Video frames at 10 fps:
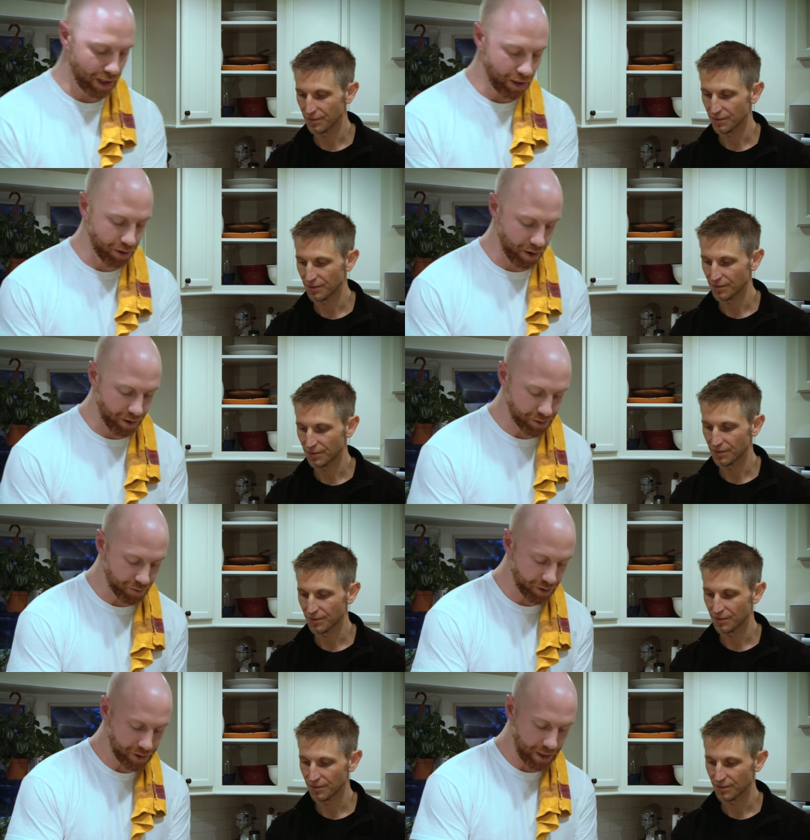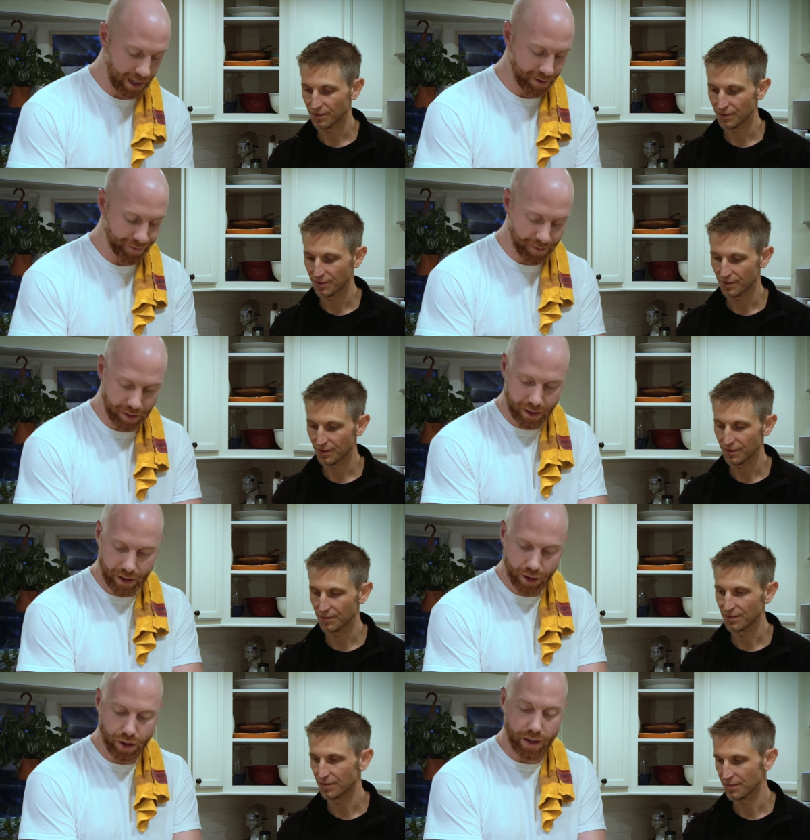Speaker 1: again, you'll notice we're just kind of
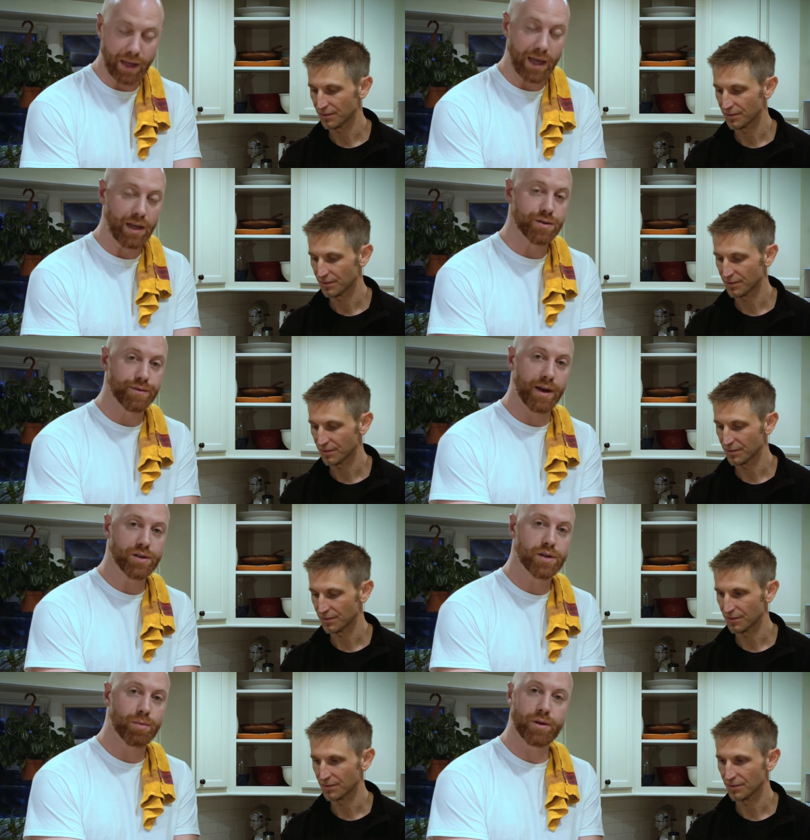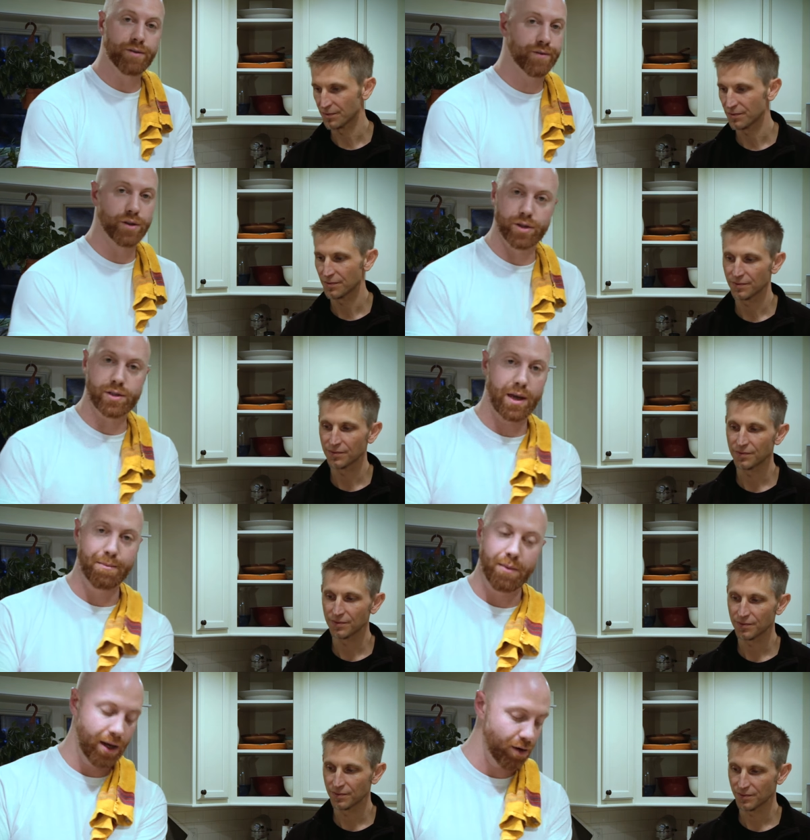cooking each vegetable for just a
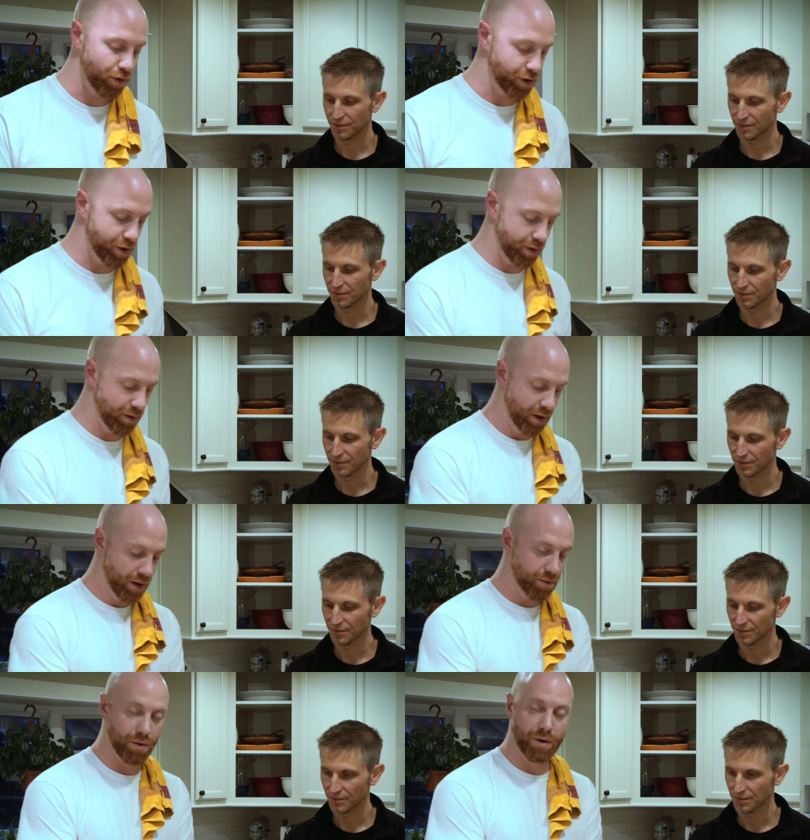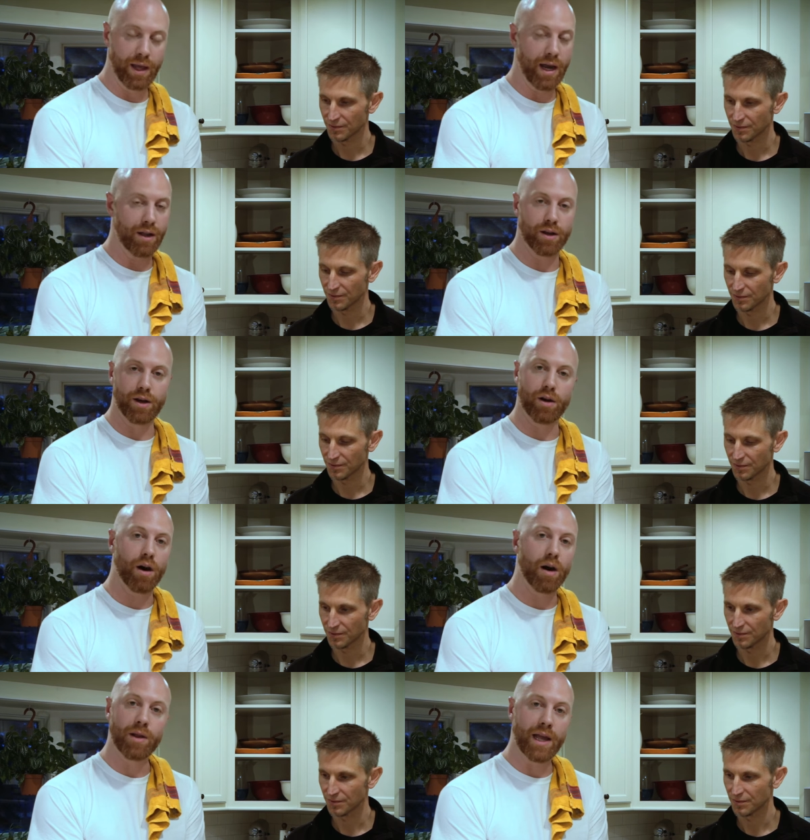minute or two. We're really not looking to
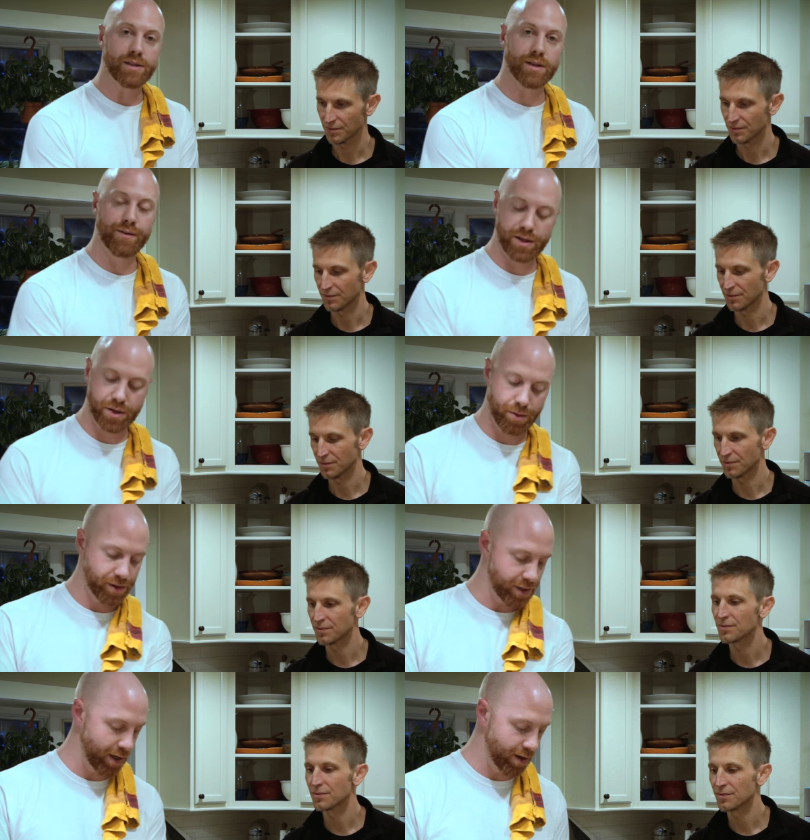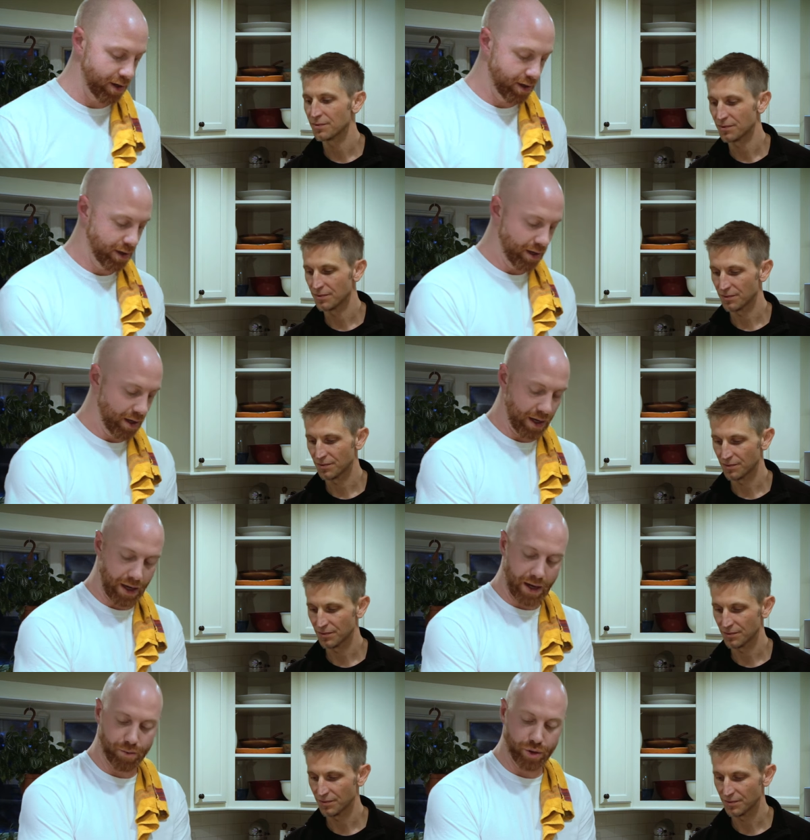caramelize the vegetables here.
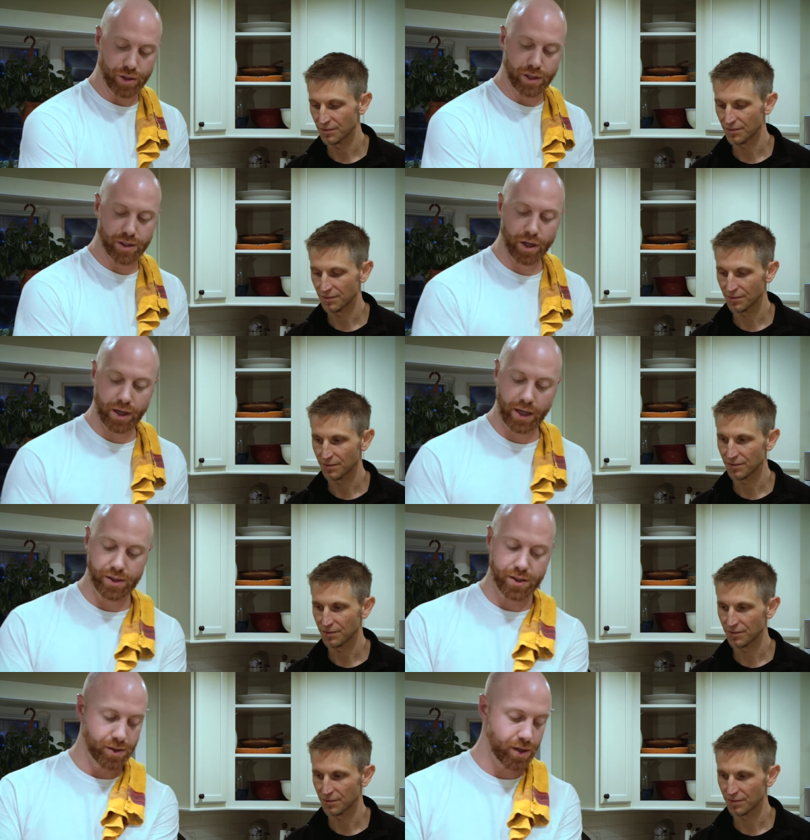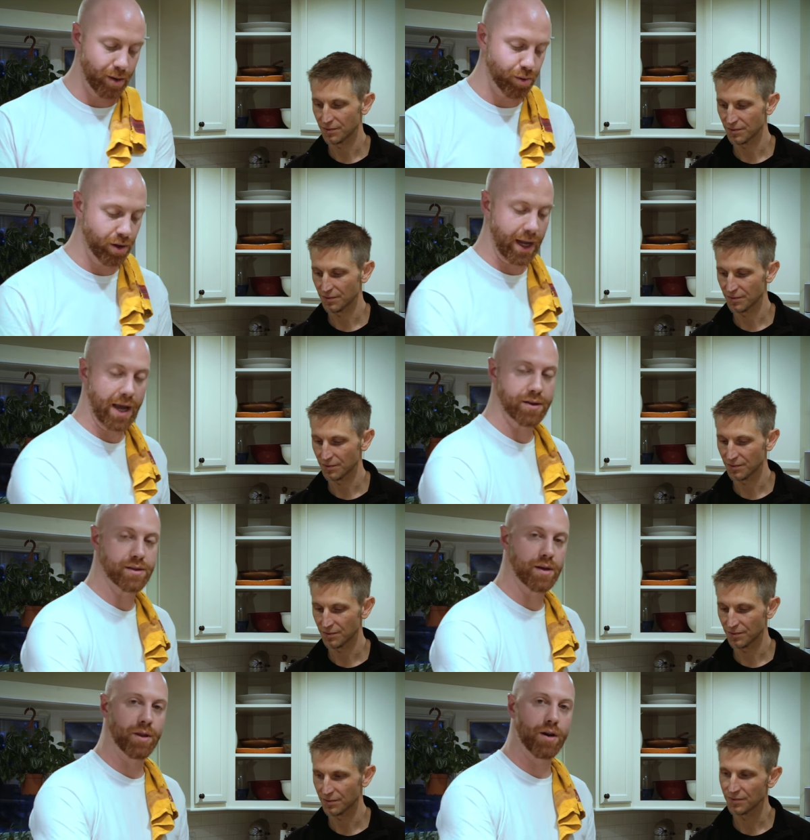Um, we're just looking to start pulling out
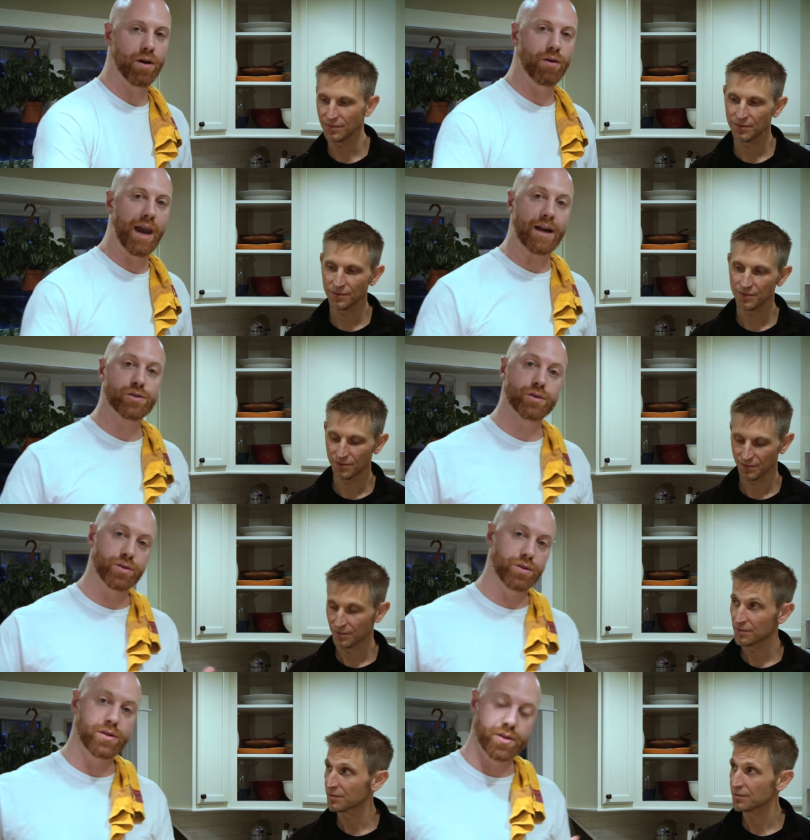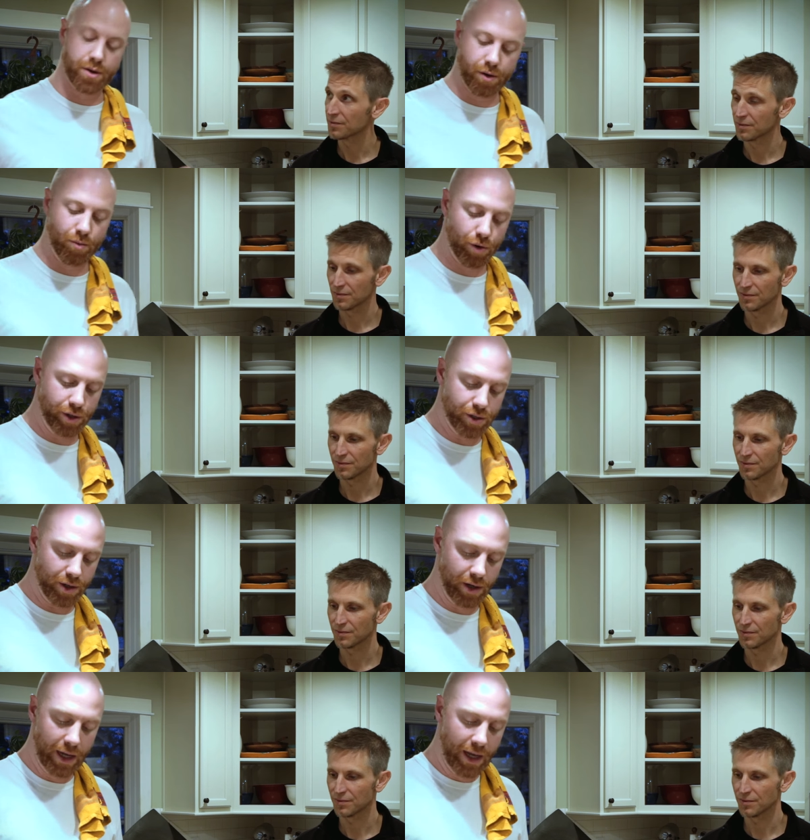some of their own natural juices, their own moisture,